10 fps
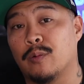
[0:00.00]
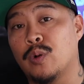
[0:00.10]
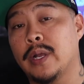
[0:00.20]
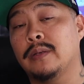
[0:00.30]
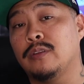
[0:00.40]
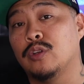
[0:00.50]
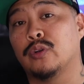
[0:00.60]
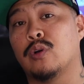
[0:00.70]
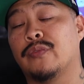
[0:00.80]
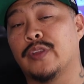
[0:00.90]
One, you'll
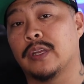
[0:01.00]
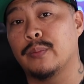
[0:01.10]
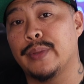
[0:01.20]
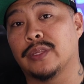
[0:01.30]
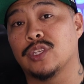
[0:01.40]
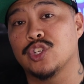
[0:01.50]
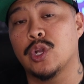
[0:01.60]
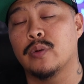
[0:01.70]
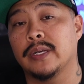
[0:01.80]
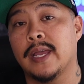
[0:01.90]
know if they're gonna be at the
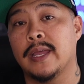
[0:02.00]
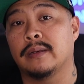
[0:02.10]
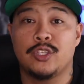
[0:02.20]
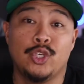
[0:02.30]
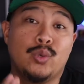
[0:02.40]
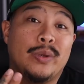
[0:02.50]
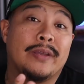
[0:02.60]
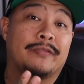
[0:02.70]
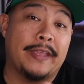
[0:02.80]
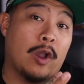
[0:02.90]
show or not. Two,
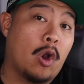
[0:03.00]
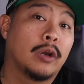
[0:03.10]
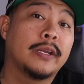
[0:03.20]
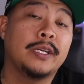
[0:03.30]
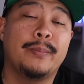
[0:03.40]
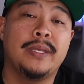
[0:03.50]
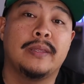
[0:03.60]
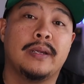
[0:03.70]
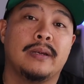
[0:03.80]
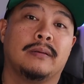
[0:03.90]
if they are gonna be
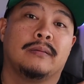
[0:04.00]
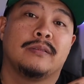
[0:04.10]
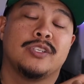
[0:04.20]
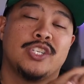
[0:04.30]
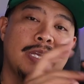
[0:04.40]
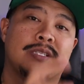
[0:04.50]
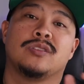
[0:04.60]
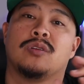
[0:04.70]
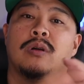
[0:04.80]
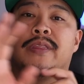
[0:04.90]
there,
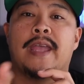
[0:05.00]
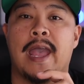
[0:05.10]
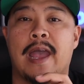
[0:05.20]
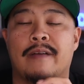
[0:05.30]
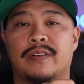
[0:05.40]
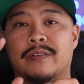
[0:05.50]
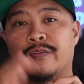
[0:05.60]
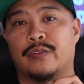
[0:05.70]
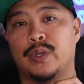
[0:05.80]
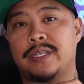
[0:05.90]
chances are they have a
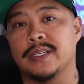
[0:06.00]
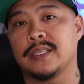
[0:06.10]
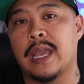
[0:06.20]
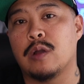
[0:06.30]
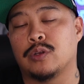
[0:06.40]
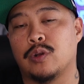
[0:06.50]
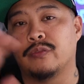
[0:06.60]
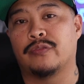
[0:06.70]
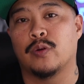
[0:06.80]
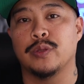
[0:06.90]
free discount
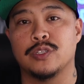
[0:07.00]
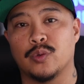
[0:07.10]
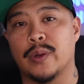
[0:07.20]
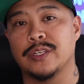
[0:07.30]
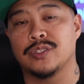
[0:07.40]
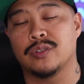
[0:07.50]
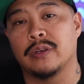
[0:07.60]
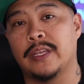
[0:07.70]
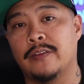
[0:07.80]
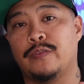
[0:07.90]
code for you to
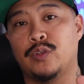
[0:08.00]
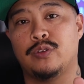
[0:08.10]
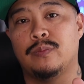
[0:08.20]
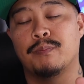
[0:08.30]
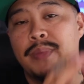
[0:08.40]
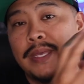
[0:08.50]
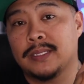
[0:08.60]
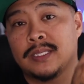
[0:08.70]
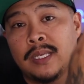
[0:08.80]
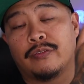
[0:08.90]
register if you
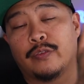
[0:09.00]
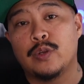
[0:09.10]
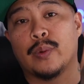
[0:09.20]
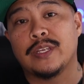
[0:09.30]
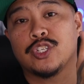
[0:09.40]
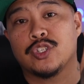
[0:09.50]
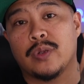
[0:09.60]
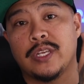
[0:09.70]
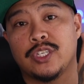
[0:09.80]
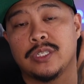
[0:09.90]
miss the free
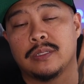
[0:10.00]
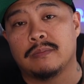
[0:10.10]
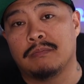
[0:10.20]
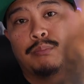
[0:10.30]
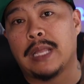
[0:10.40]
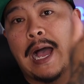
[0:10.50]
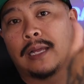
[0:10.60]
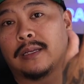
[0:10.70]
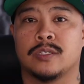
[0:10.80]
registration block.